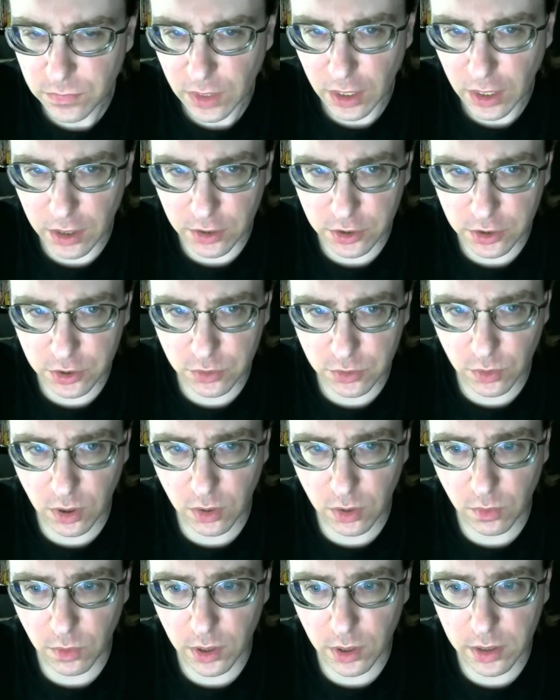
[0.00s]
And a
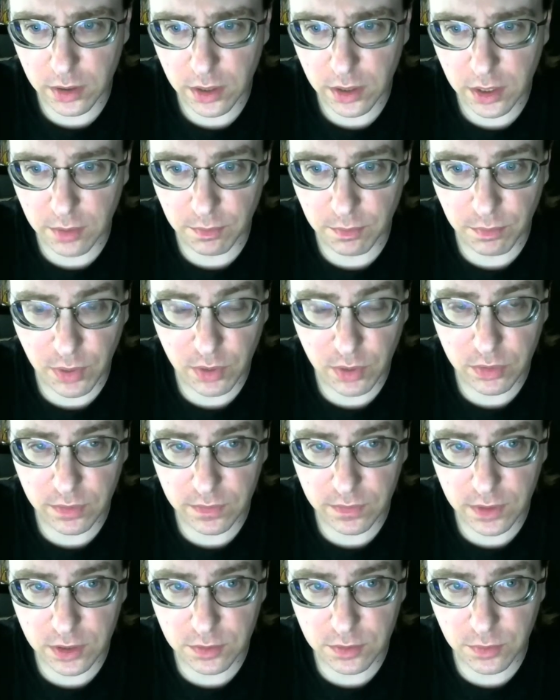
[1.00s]
strong one in both of
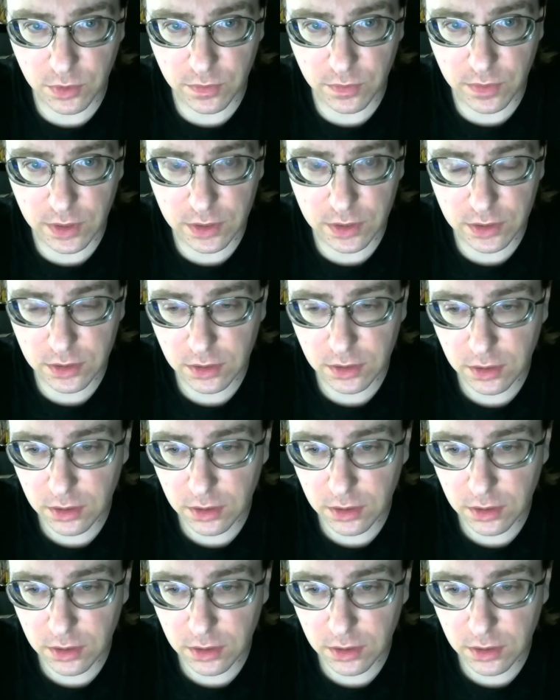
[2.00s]
these movies.